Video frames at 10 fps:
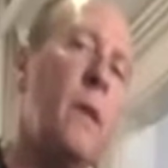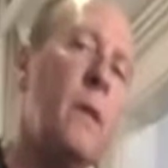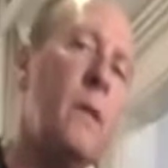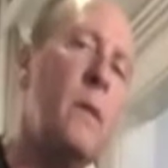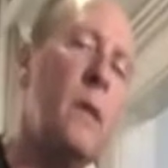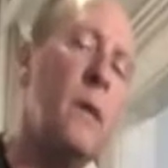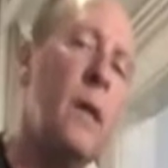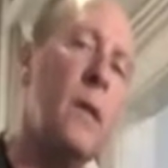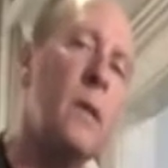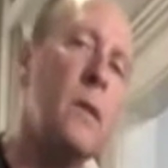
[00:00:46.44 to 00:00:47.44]
that that stale
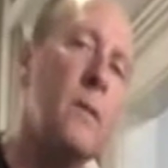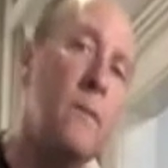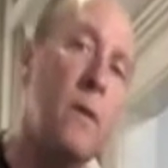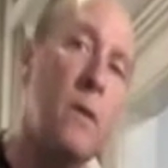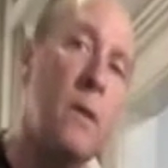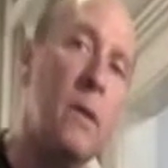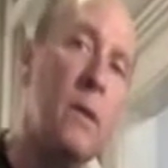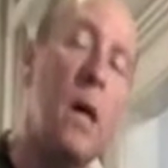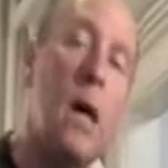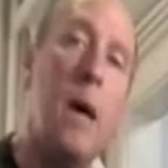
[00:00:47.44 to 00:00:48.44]
gasoline floated on
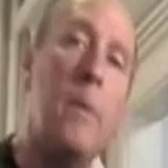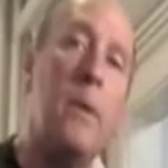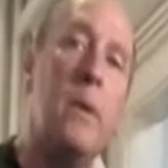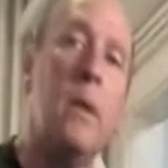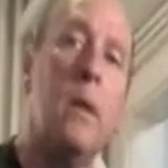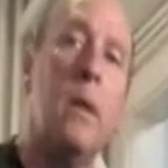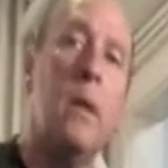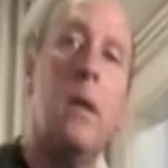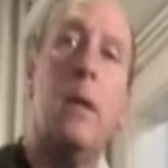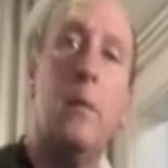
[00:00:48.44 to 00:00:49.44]
top and
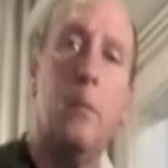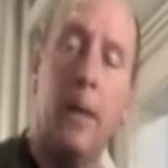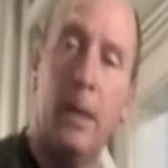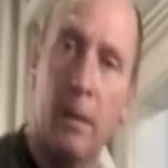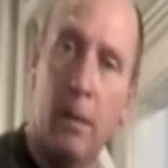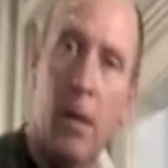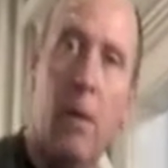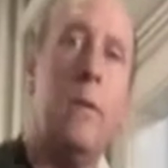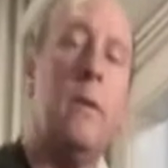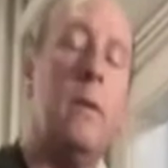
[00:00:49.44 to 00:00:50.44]
didn't blend at
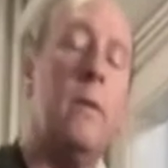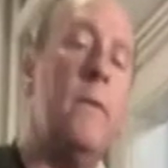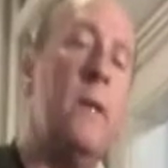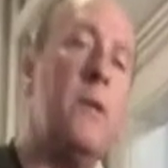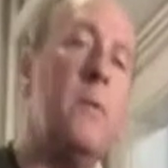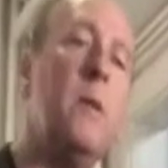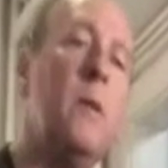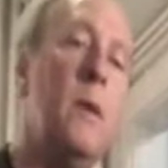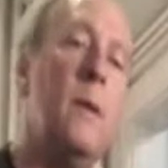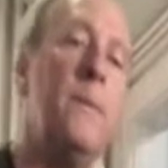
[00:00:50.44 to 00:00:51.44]
all with the
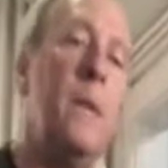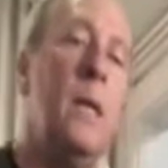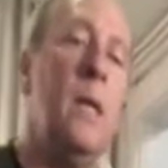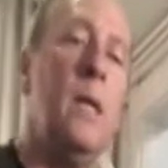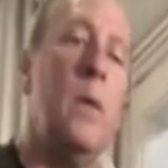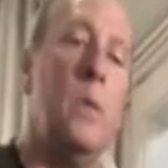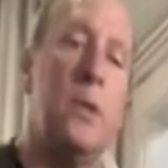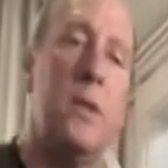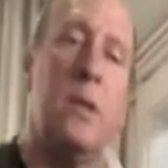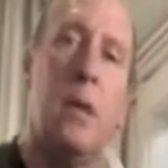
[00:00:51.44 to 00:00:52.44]
vegetable oil,
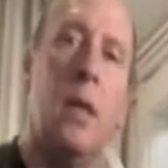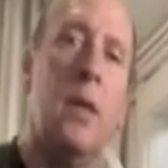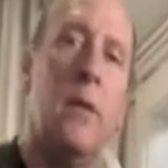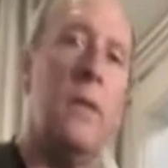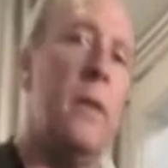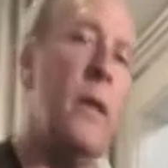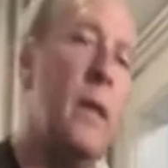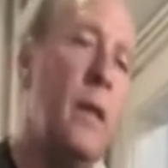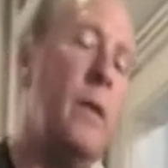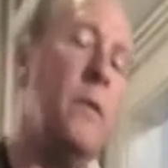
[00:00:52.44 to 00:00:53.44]
which is another
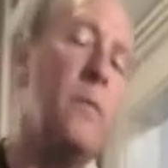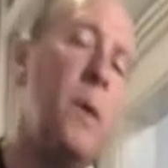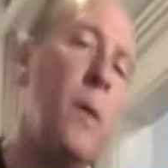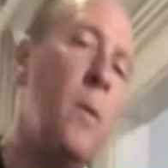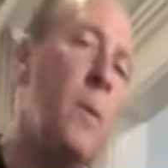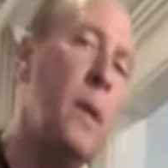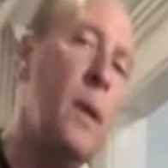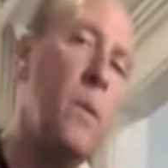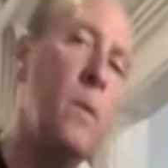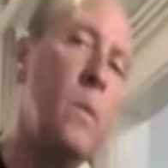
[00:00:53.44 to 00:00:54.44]
indicator it
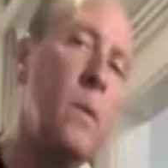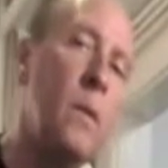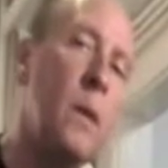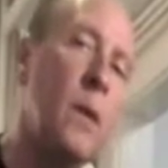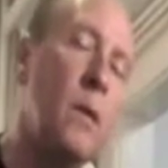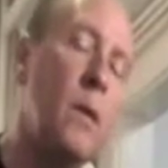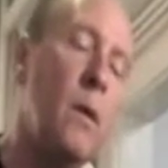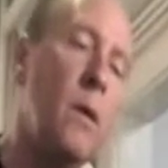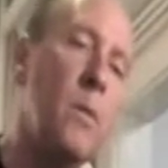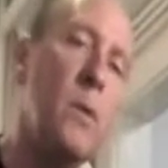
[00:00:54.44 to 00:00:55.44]
probably was
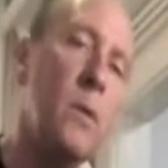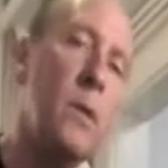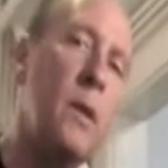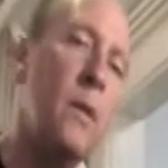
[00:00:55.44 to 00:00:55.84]
alcohol or mostly